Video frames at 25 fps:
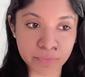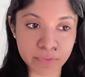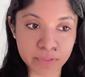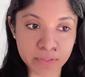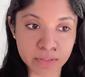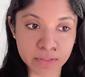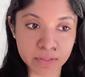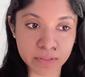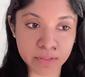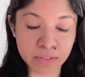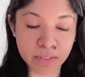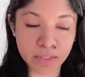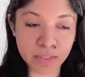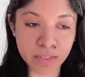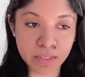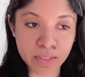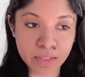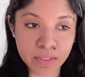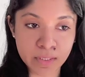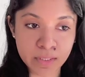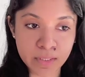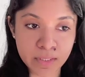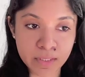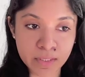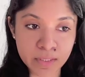feel
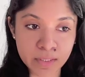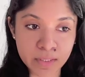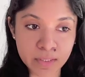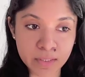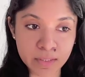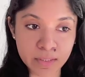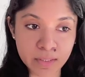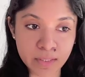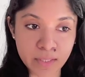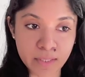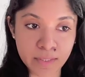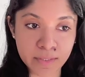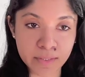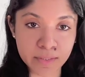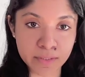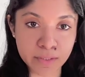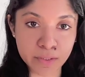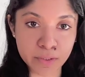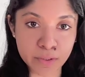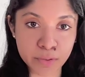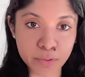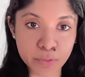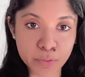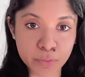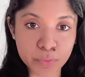like
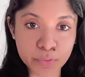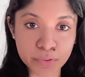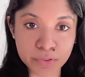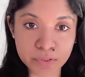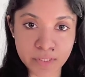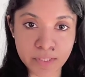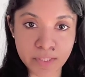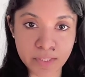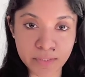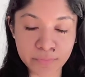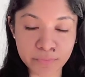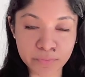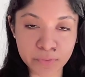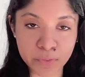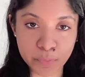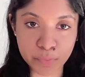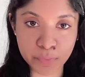your safety,